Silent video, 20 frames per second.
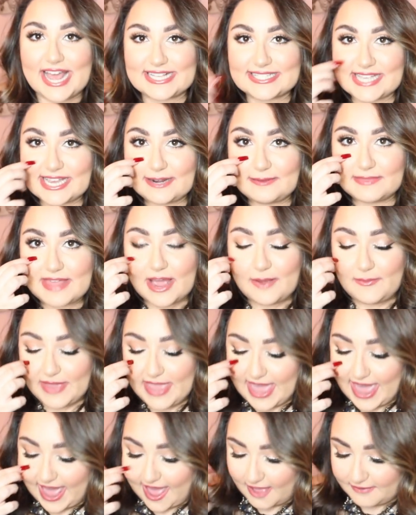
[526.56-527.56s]
next item that
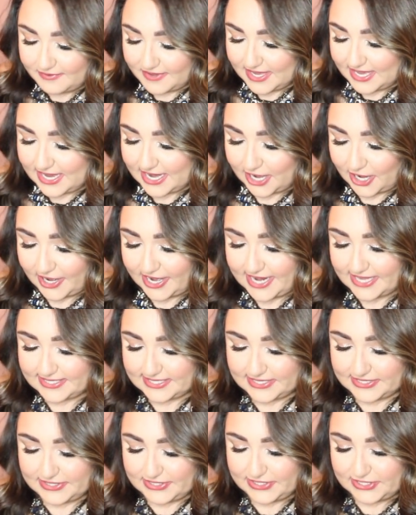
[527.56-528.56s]
we have here is
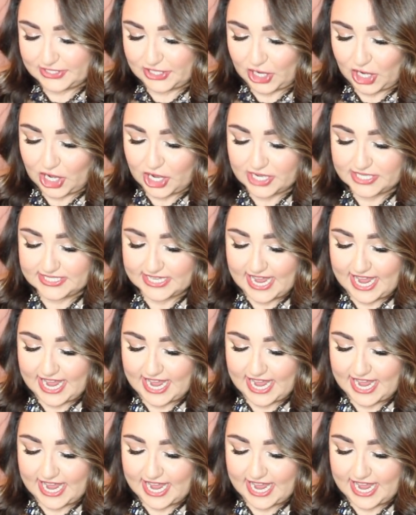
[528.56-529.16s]
a skirt,